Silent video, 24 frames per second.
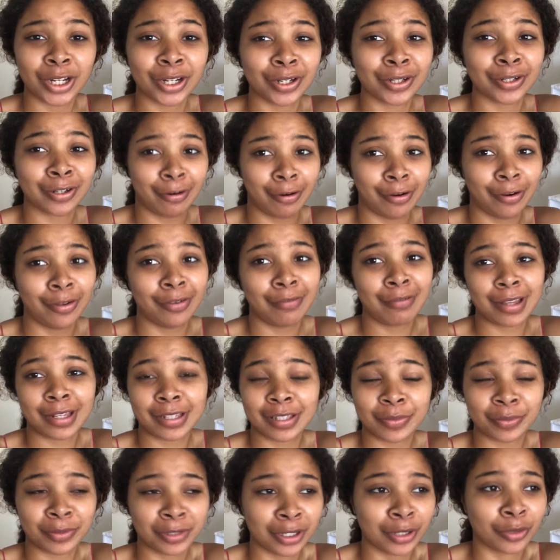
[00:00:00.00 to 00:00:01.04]
Girl,
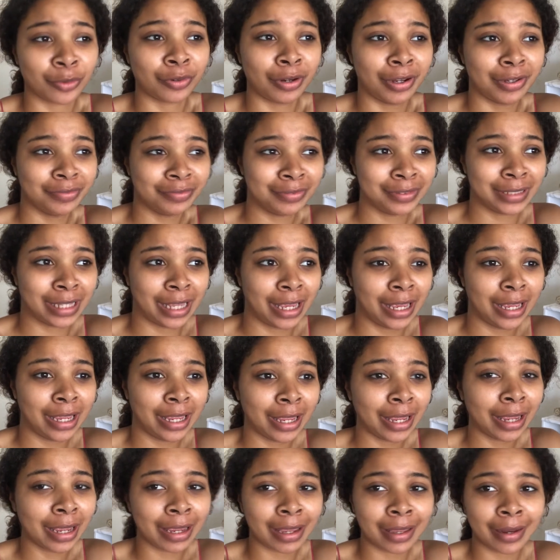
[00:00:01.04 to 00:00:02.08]
it's been a rough
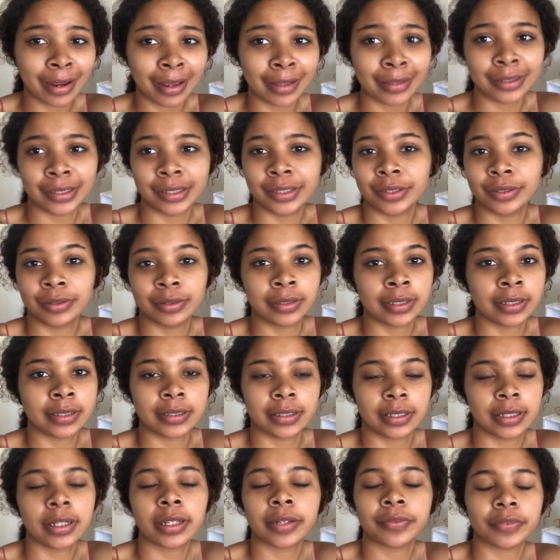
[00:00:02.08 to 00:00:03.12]
day and I literally
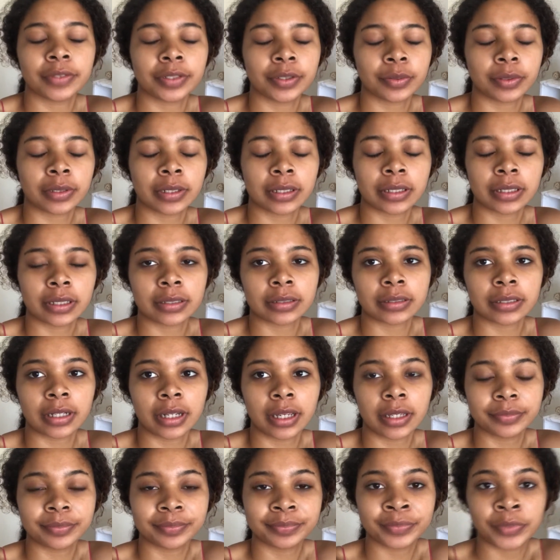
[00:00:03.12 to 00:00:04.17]
didn't even do anything
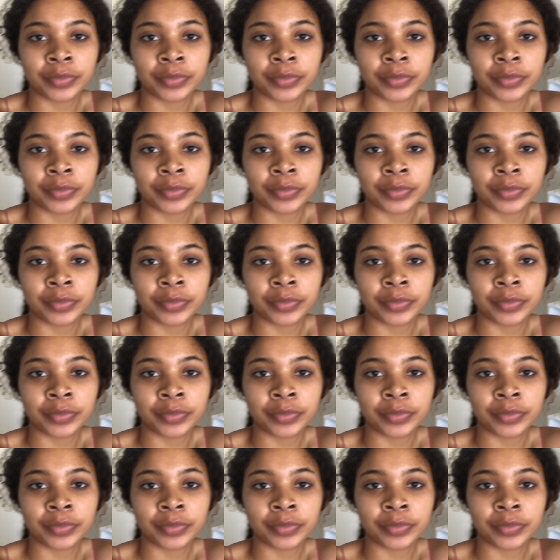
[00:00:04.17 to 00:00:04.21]
today.